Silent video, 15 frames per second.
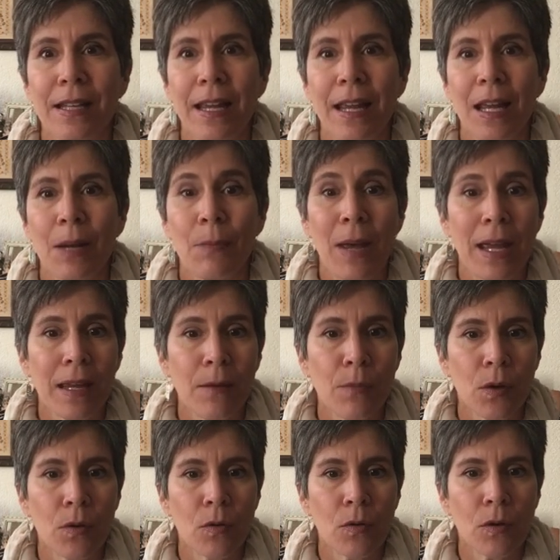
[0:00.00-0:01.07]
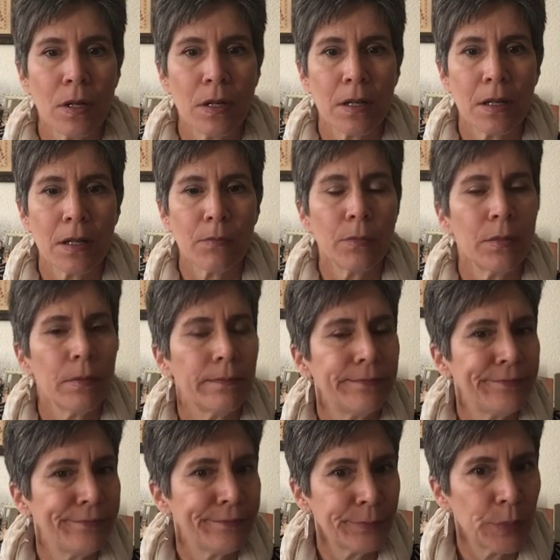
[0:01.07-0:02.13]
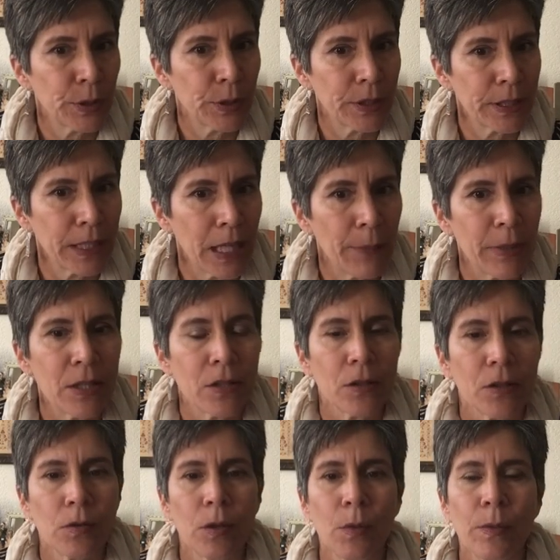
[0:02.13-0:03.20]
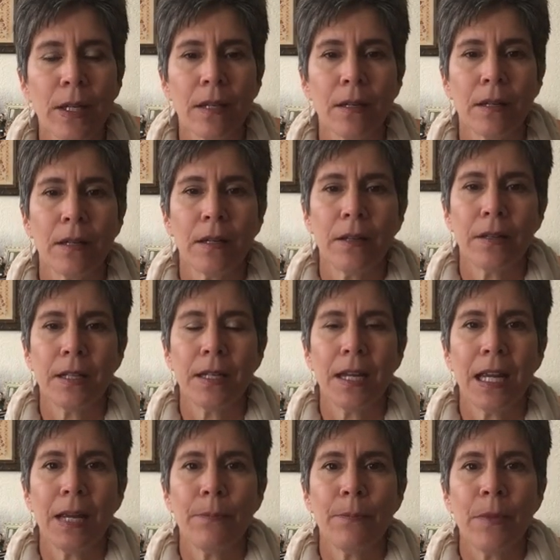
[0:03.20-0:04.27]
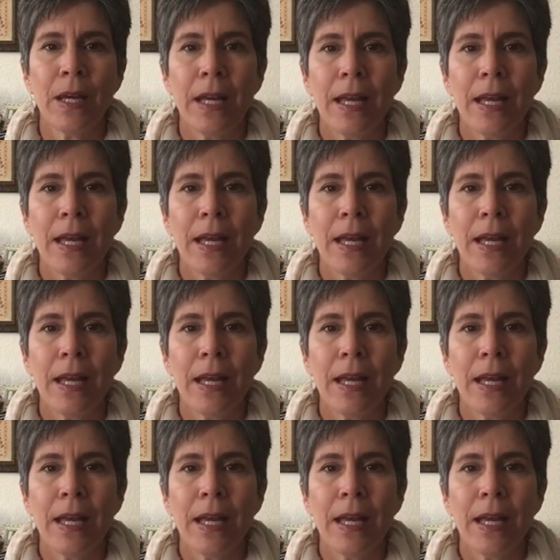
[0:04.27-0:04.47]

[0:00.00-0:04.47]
and Maggie Bonanami, don't quote me on the name.